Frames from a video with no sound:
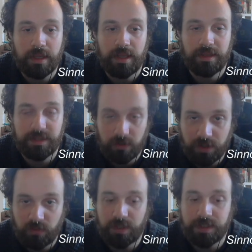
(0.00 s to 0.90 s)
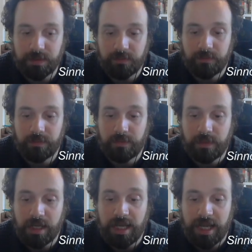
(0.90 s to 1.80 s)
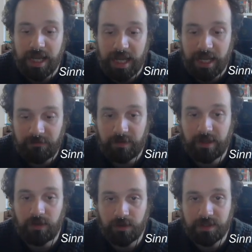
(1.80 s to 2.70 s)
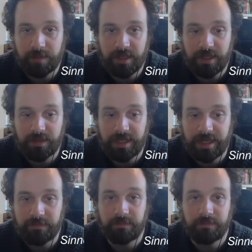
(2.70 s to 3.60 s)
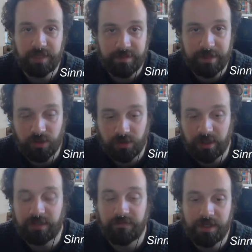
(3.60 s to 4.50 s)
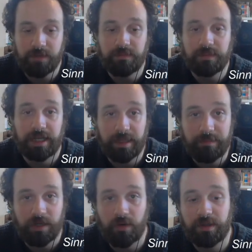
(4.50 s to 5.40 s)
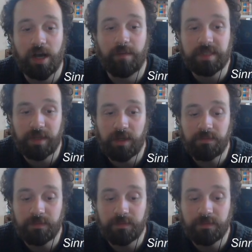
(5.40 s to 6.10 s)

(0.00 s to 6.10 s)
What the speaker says: This solution works. If you learned something here today, please make sure to like the video and let me know in the comments below.